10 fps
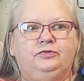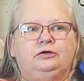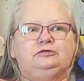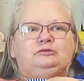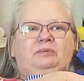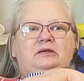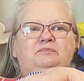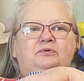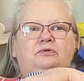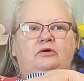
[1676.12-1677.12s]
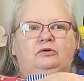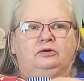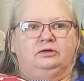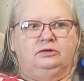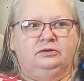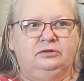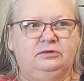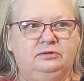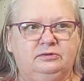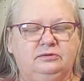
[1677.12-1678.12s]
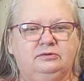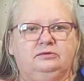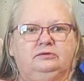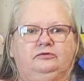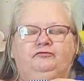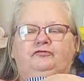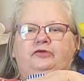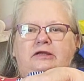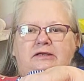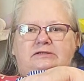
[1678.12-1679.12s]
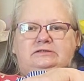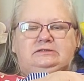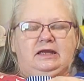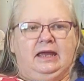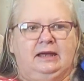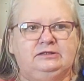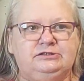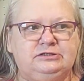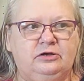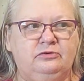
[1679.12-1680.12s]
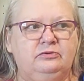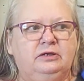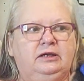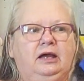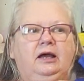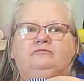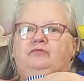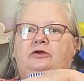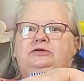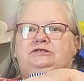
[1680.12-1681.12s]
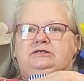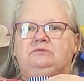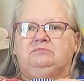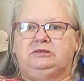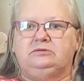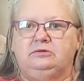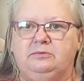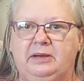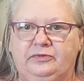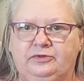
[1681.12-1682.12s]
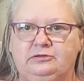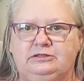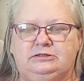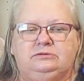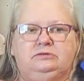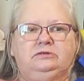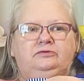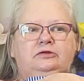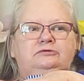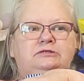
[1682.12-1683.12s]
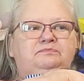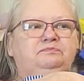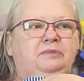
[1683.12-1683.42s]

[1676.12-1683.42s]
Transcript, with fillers: Those people are friends and so I'm very sentimental about those those